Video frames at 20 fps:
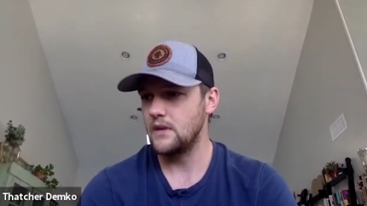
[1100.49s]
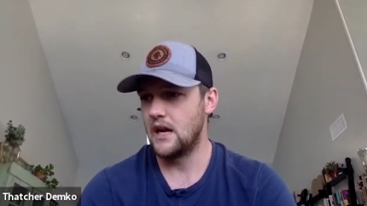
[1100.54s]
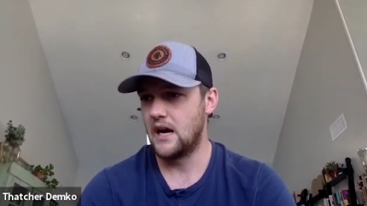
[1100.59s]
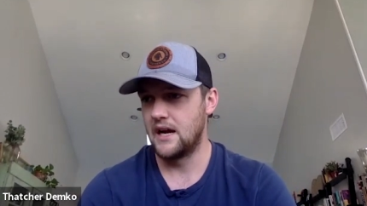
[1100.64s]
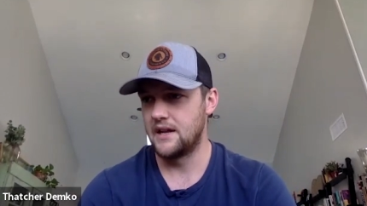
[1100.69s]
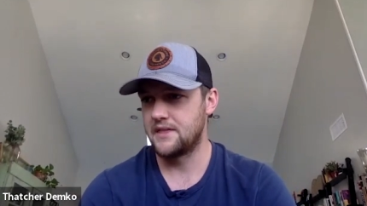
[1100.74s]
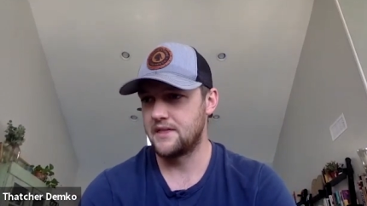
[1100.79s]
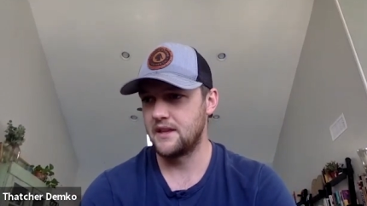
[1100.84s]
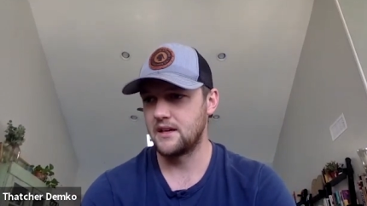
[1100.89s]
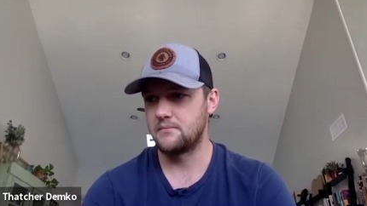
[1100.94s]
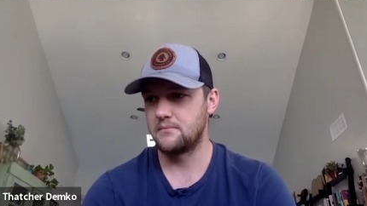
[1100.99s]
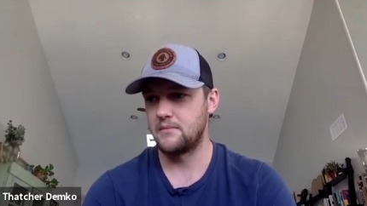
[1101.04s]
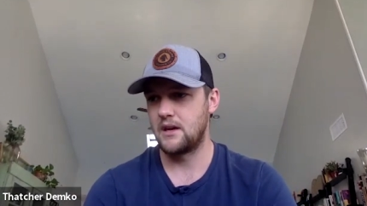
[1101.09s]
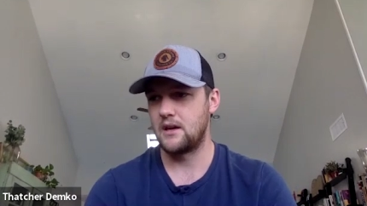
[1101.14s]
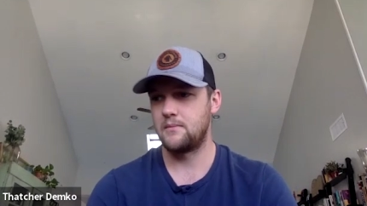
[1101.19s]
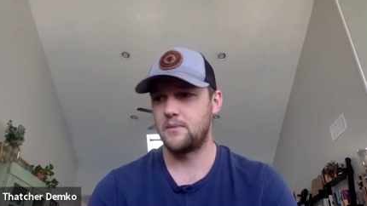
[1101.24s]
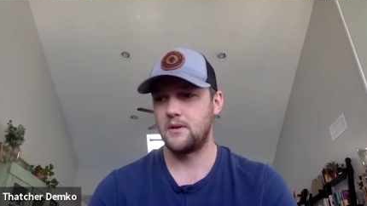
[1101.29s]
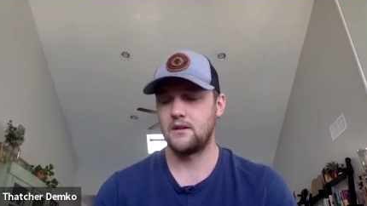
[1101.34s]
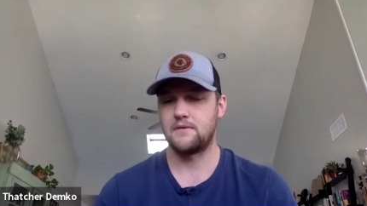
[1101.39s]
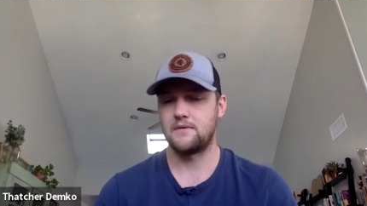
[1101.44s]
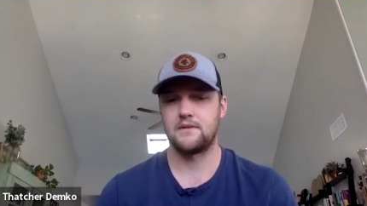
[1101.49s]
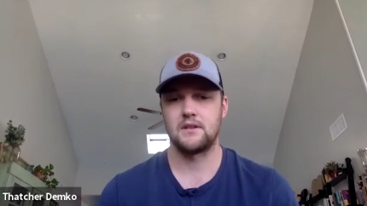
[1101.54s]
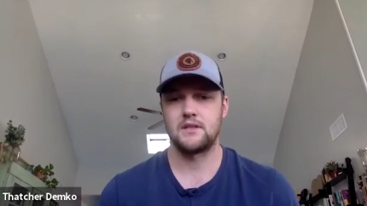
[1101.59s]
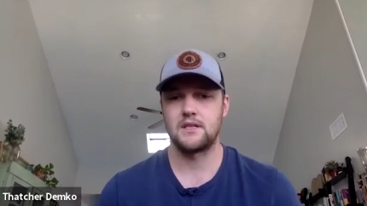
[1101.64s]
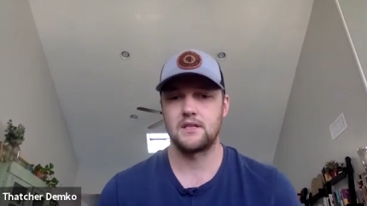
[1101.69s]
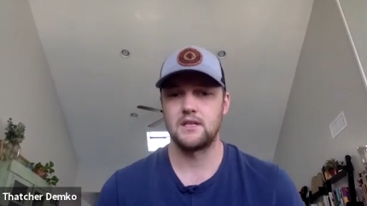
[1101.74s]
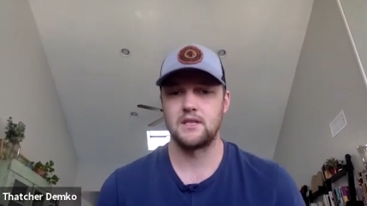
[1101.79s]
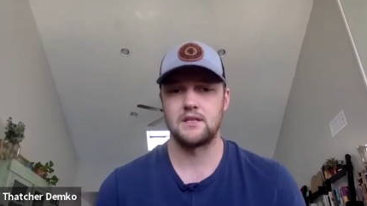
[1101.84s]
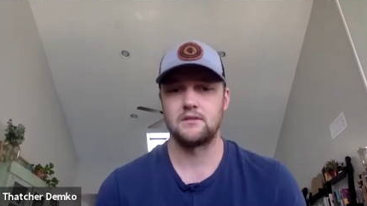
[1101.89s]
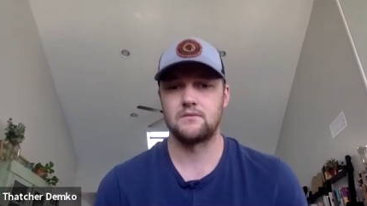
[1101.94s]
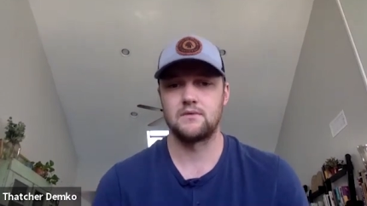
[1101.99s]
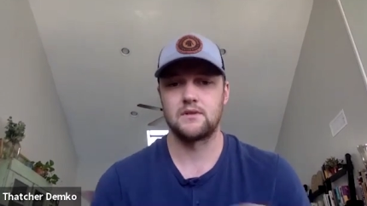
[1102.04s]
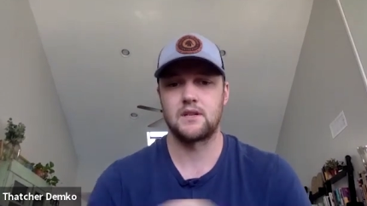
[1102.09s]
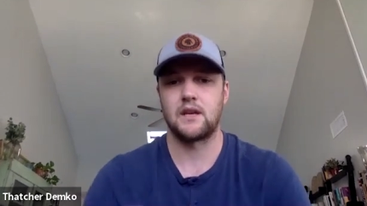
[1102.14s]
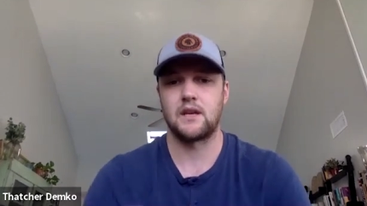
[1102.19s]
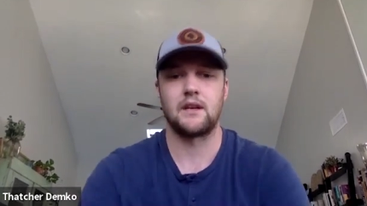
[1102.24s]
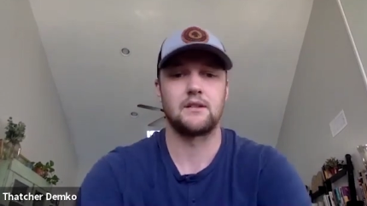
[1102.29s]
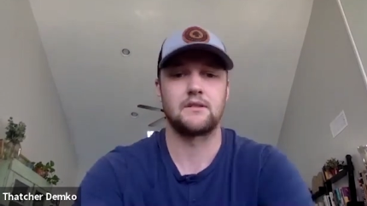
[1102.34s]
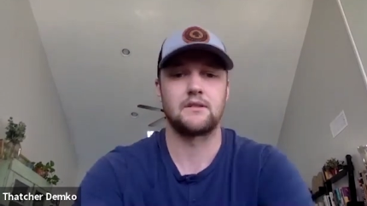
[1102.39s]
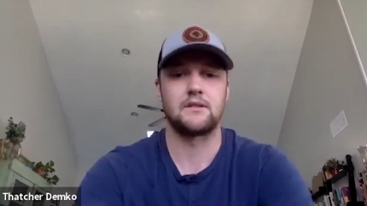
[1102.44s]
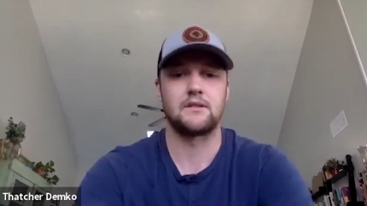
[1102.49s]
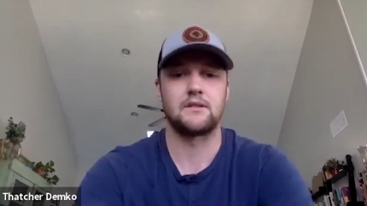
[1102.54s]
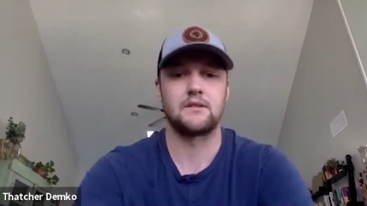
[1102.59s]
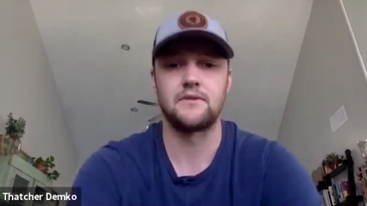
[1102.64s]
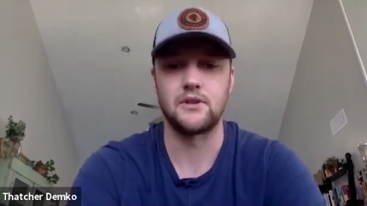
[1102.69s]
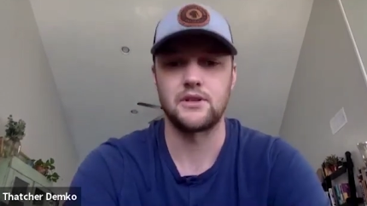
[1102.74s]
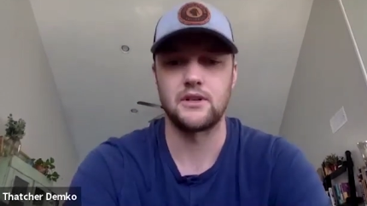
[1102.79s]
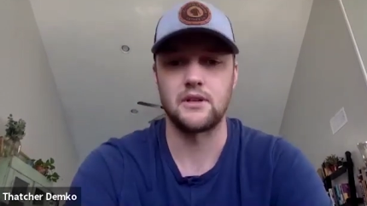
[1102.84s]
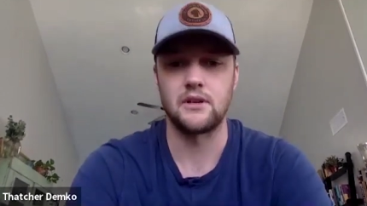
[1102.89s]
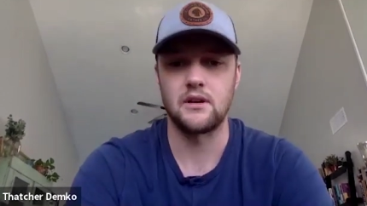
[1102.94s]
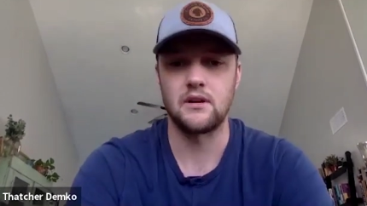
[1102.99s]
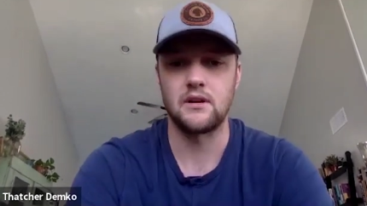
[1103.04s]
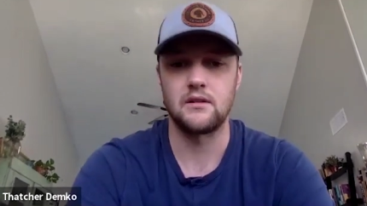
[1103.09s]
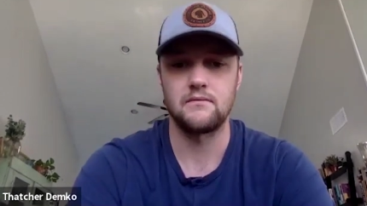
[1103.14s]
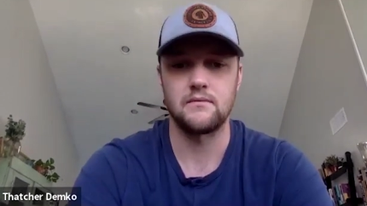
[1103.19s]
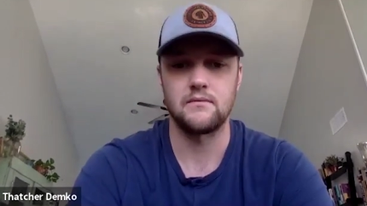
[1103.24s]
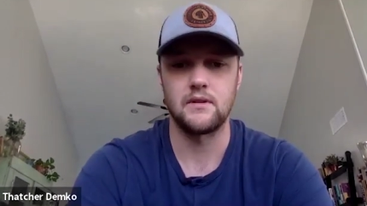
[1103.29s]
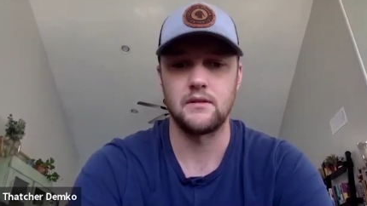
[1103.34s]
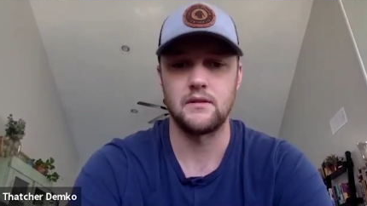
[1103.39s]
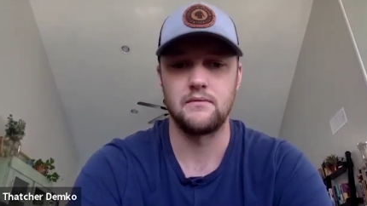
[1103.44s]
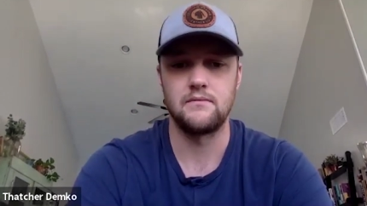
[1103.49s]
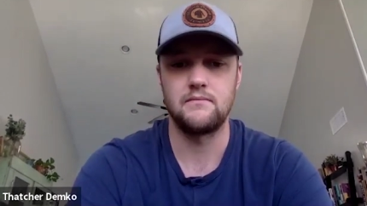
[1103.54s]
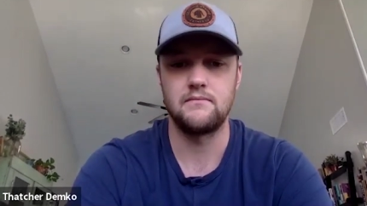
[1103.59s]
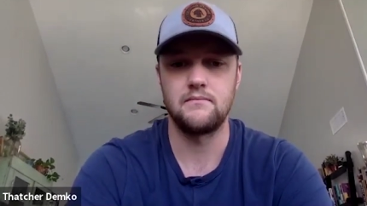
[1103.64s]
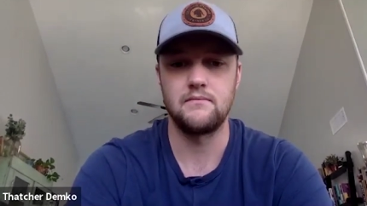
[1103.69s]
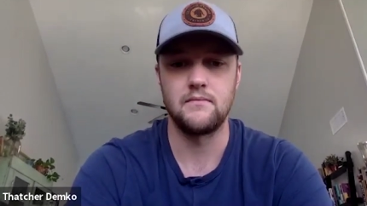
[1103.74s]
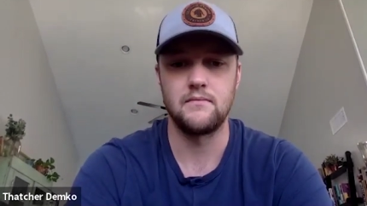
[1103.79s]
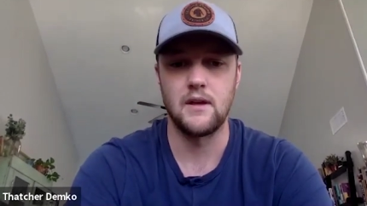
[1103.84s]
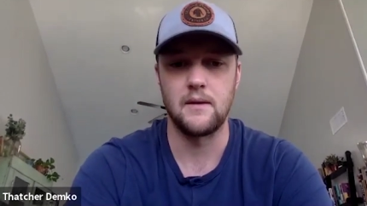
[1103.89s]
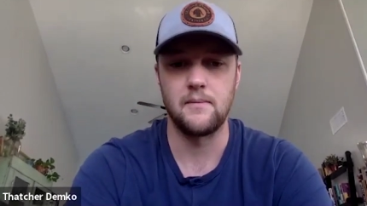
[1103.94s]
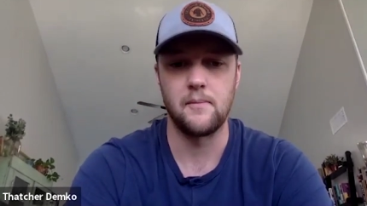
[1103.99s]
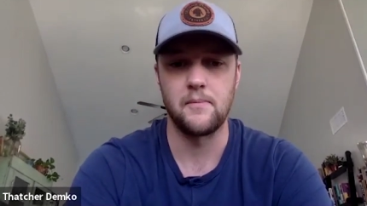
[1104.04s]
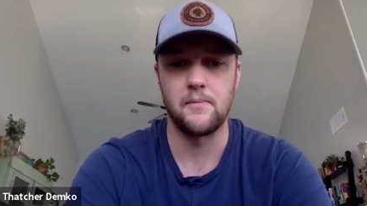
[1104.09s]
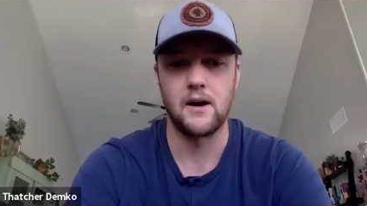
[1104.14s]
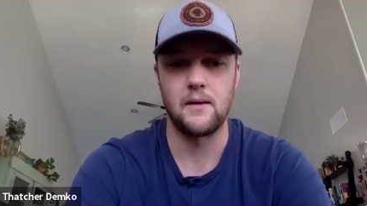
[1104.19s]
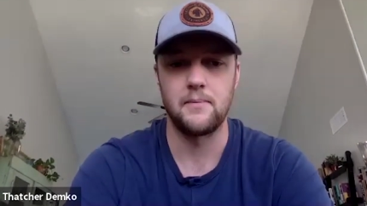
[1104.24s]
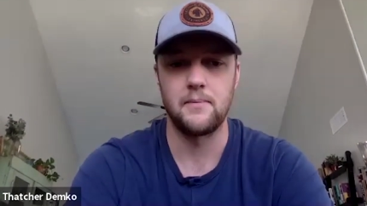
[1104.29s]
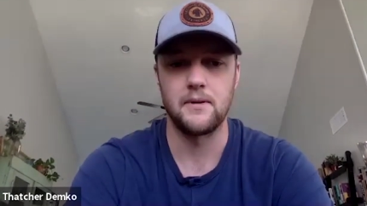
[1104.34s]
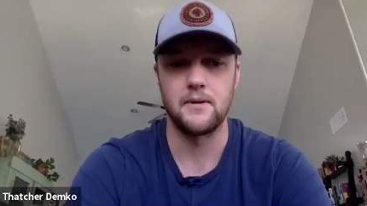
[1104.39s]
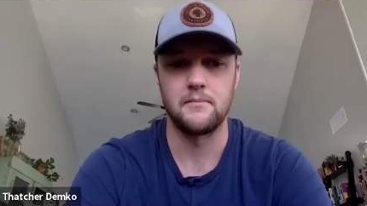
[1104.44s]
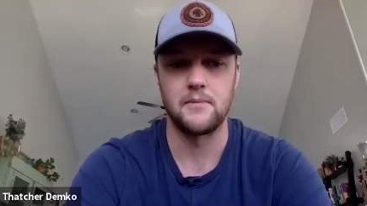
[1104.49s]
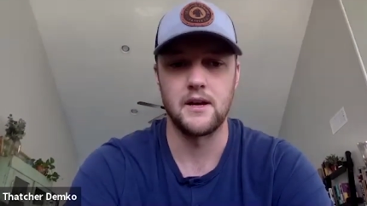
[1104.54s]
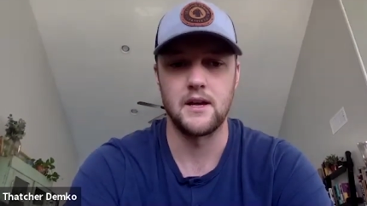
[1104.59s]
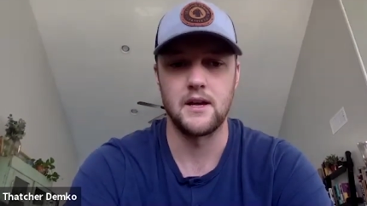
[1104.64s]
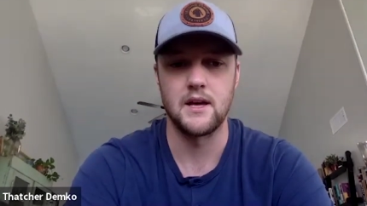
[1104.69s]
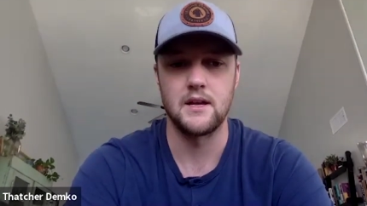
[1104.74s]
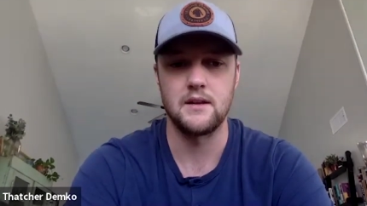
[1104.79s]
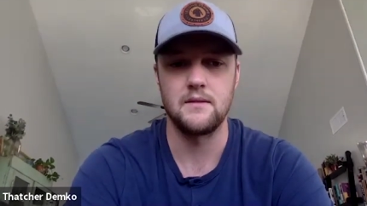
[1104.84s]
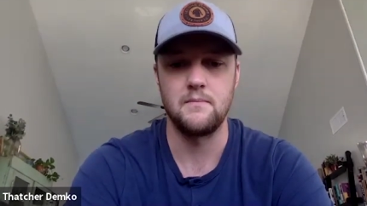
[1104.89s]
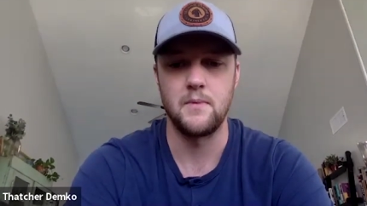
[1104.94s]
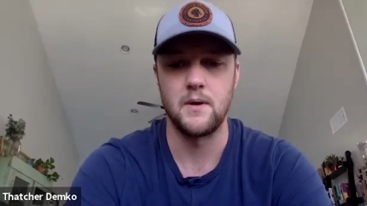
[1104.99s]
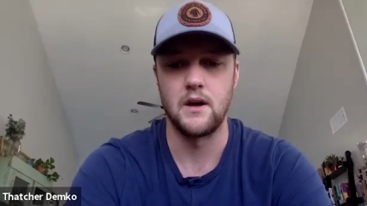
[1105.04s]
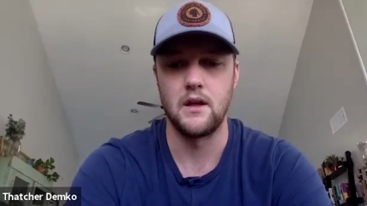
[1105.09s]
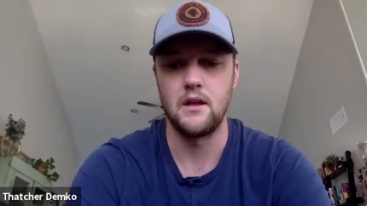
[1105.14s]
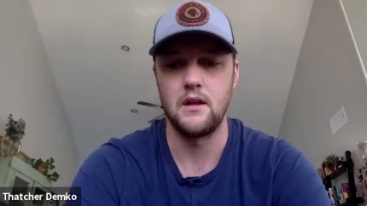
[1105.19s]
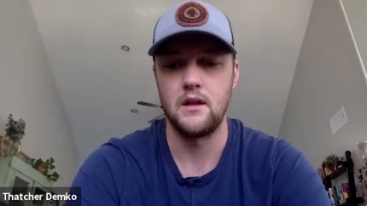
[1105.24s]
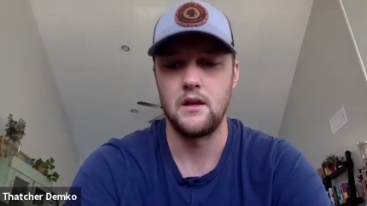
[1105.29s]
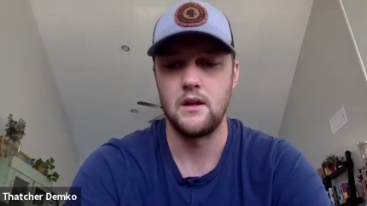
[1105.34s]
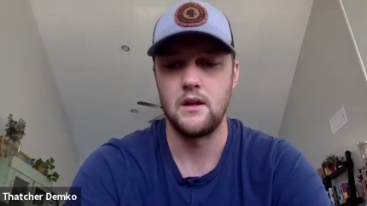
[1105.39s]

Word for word: I think maybe if the season was canceled for sure, it maybe pop into my head, but